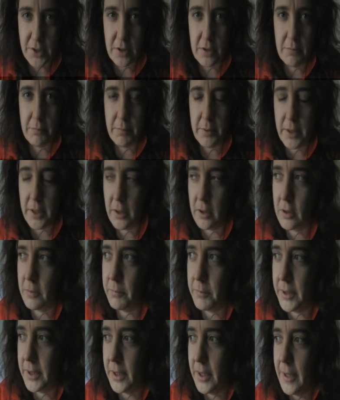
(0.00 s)
it could be. I
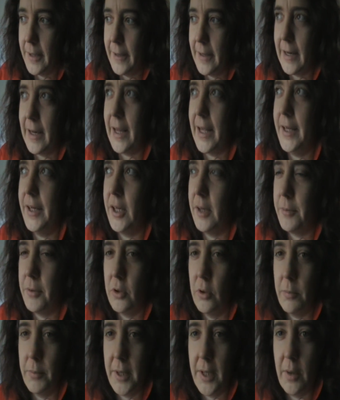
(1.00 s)
could be laid up and
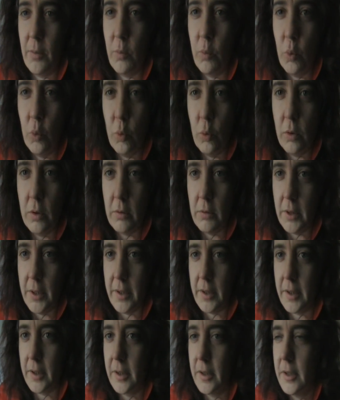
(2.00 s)
not be able to walk or
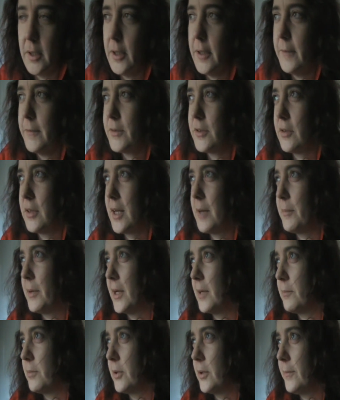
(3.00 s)
anything. Not that
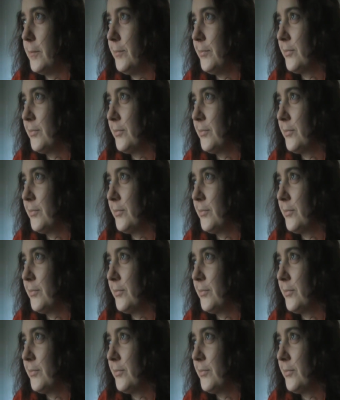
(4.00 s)
bad, but